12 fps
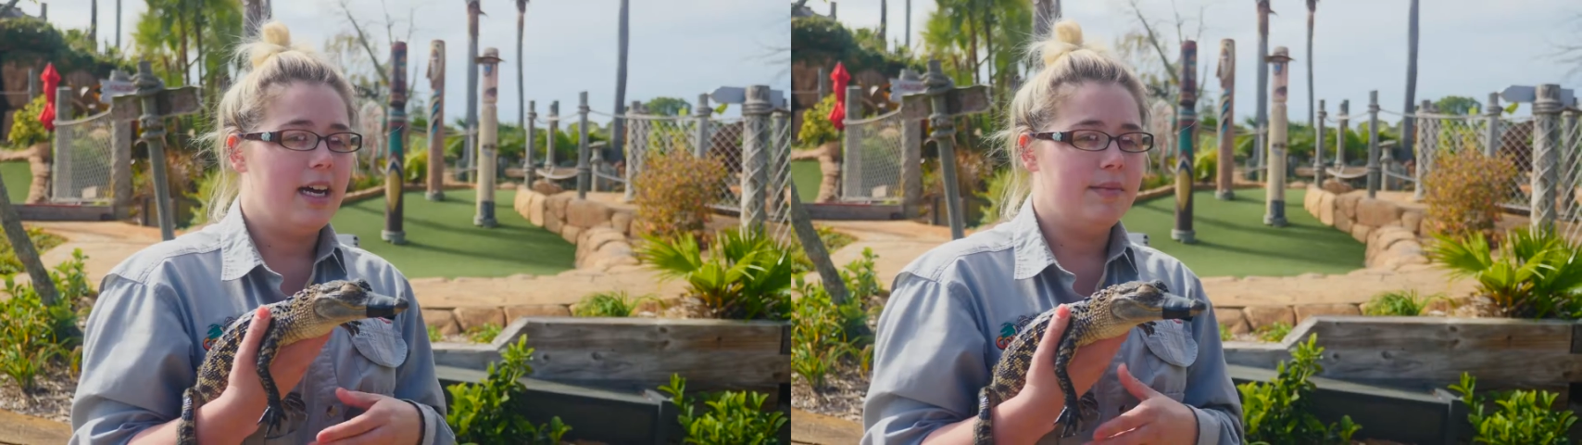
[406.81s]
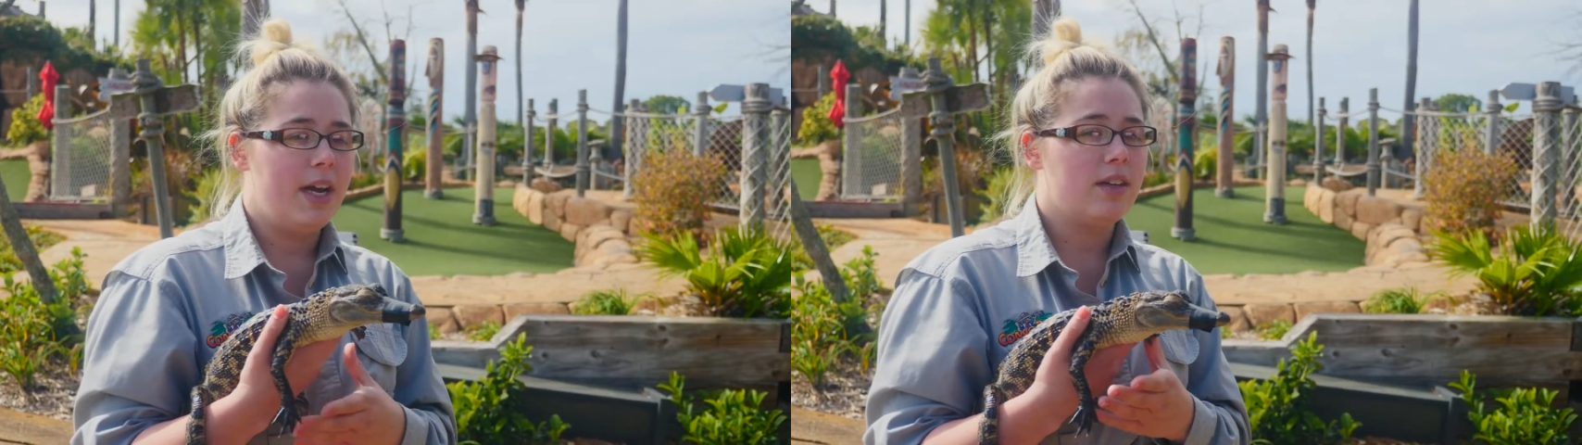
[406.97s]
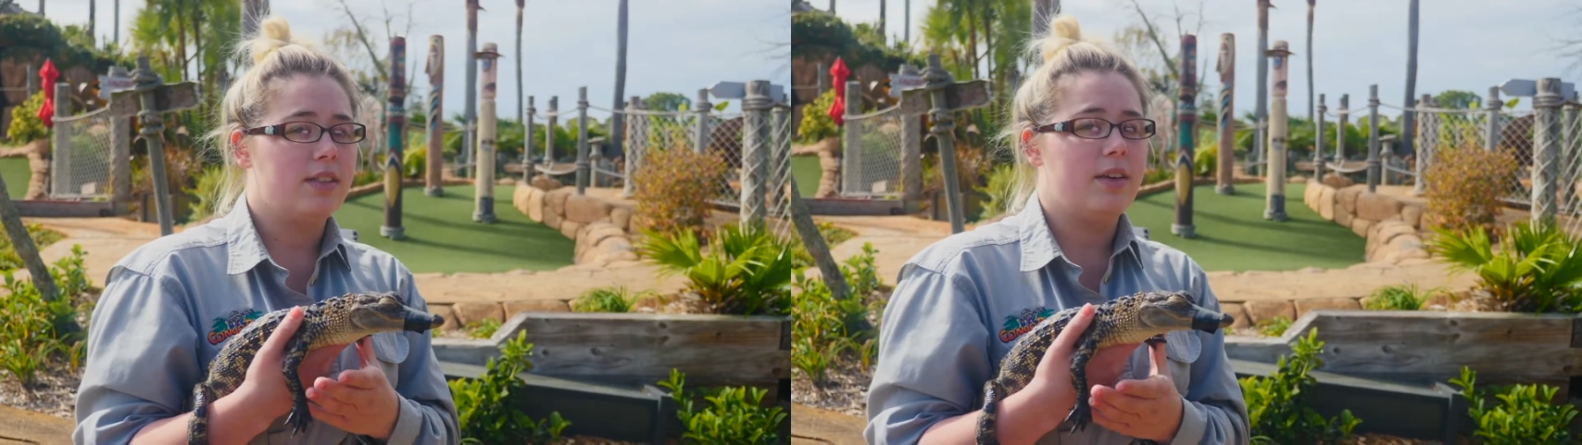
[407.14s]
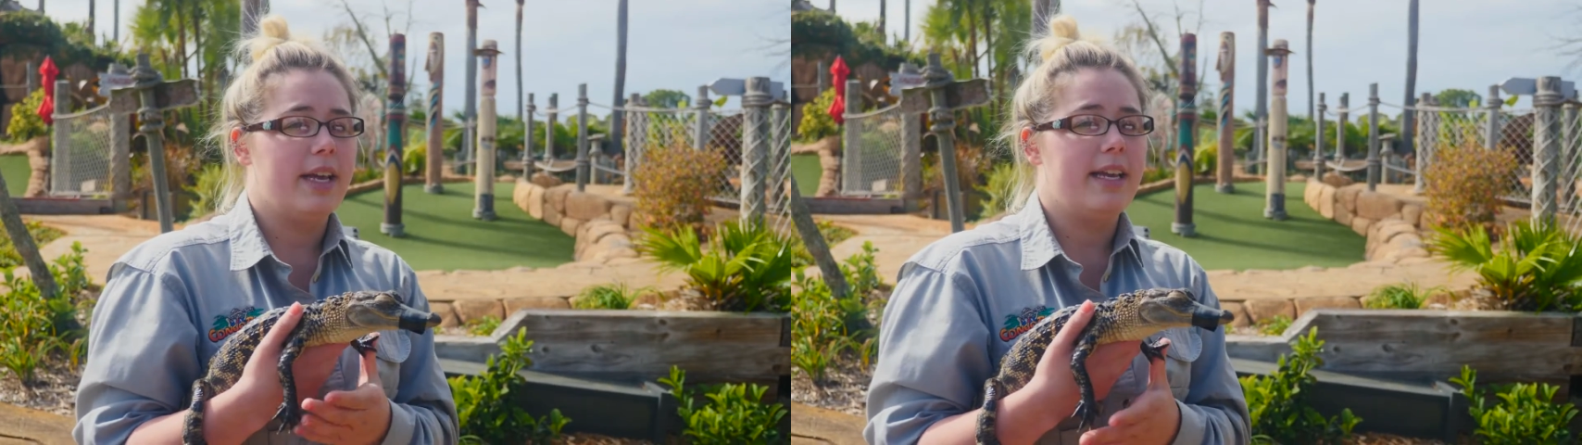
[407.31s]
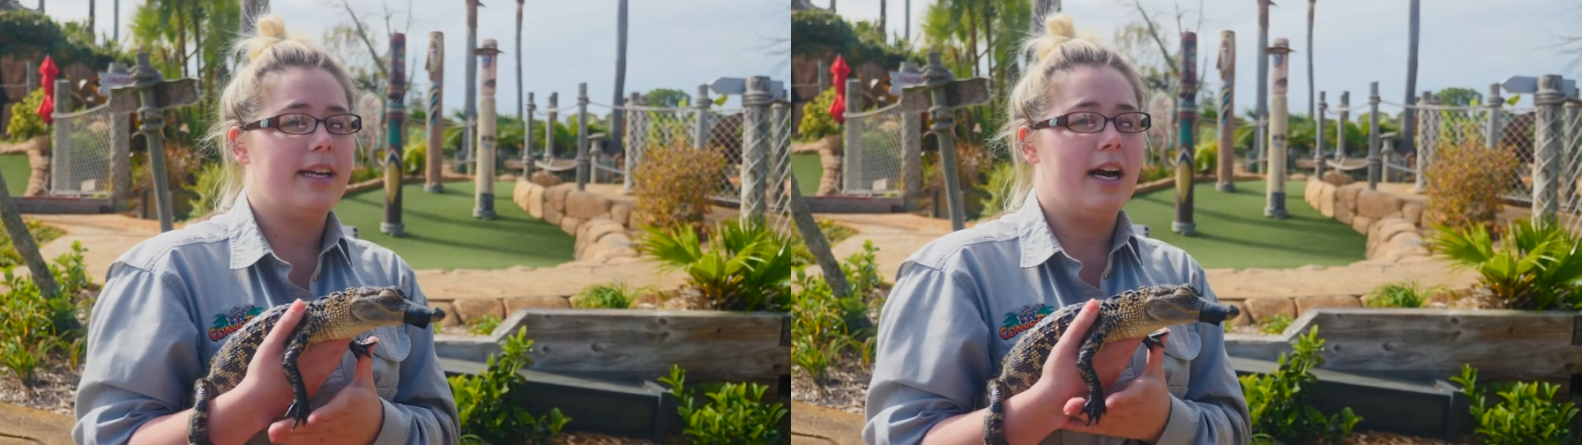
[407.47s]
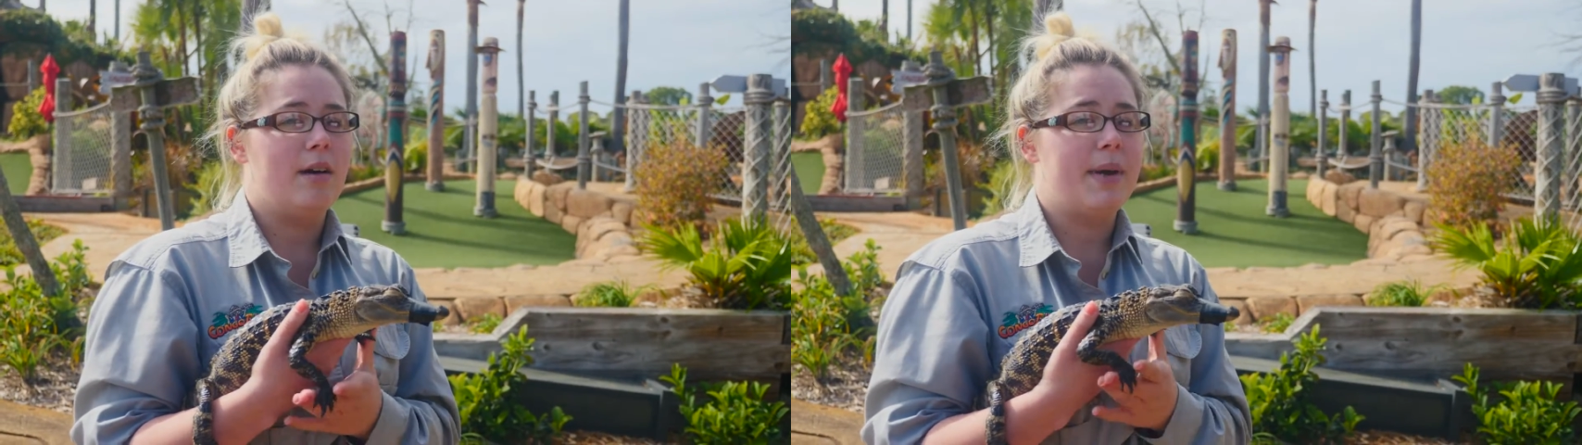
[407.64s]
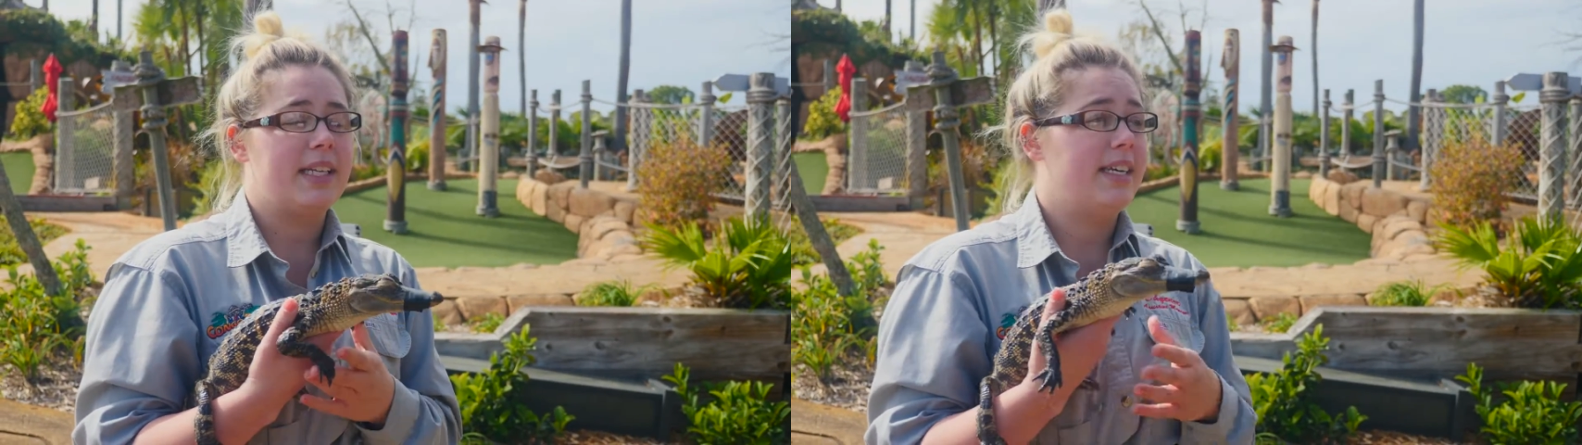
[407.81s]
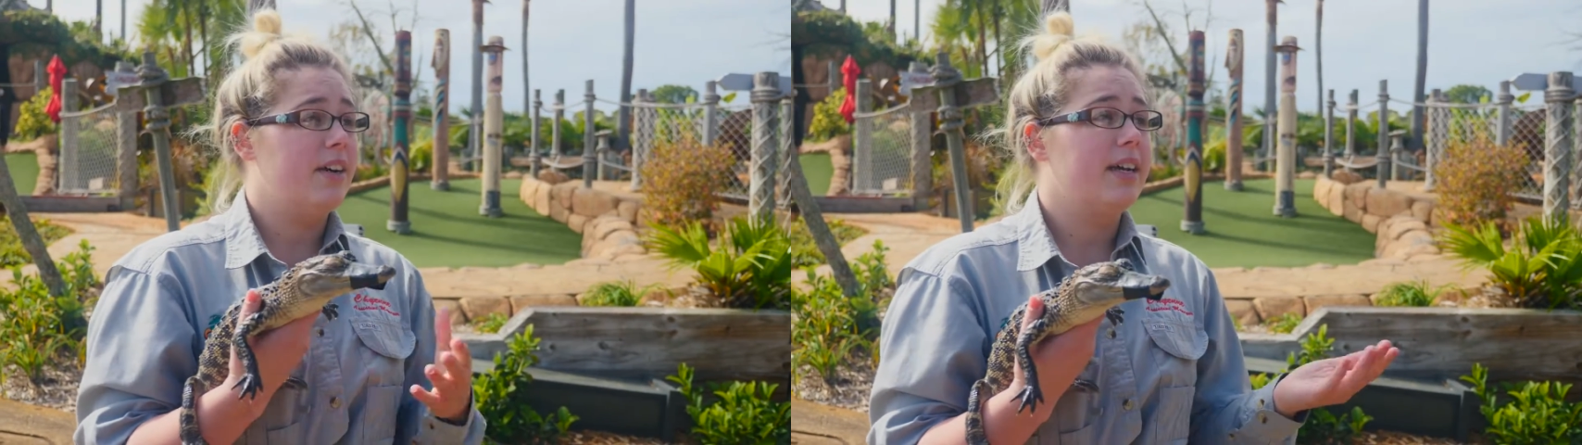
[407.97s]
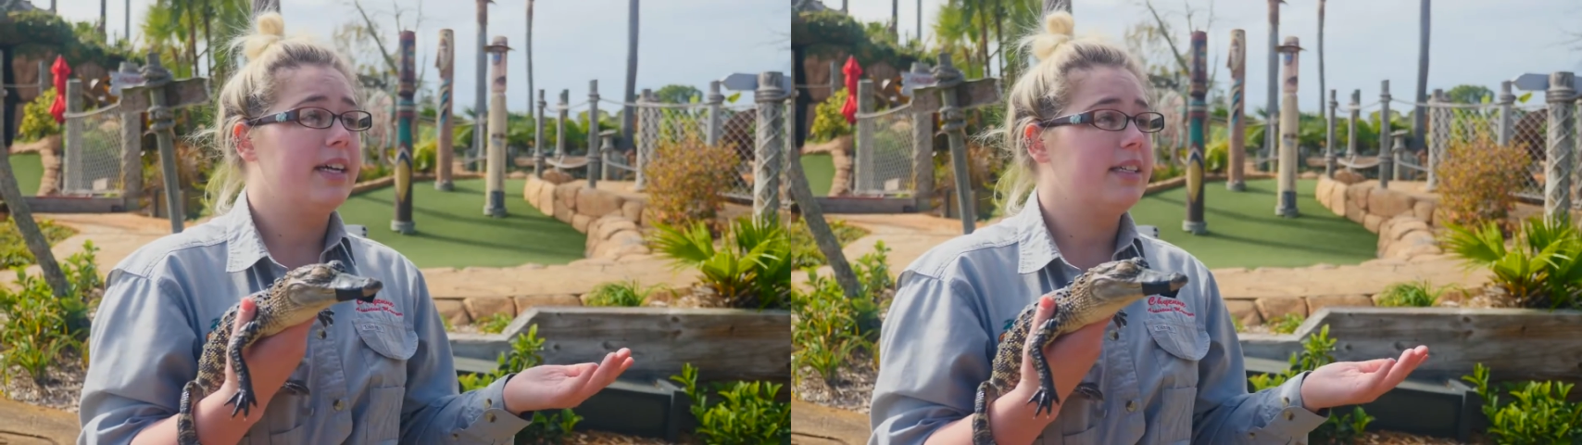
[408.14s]
They also get
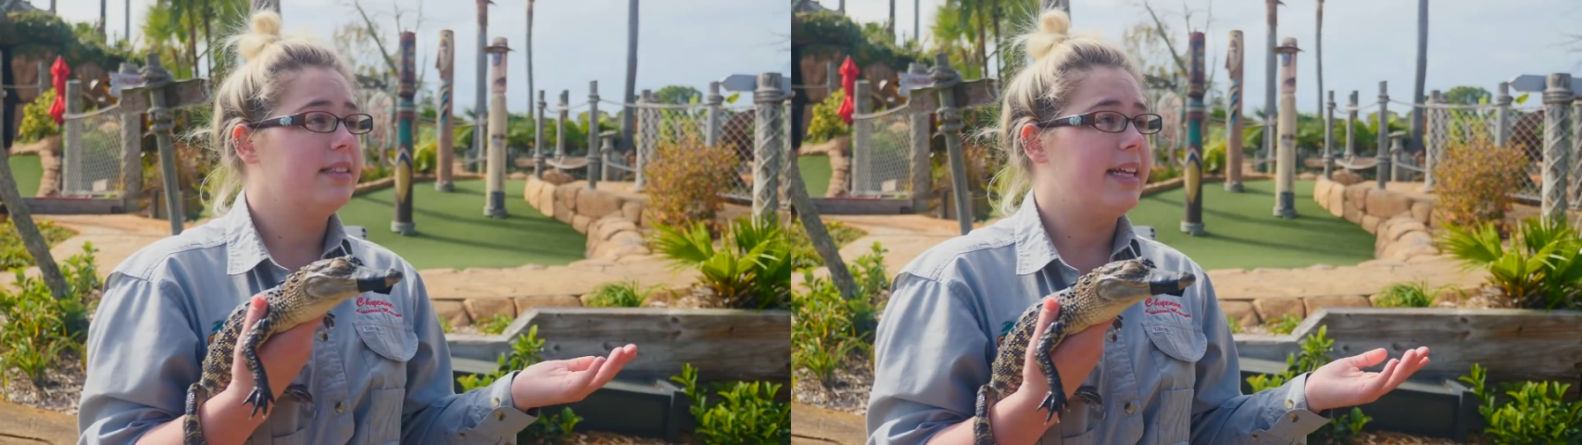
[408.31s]
bacteria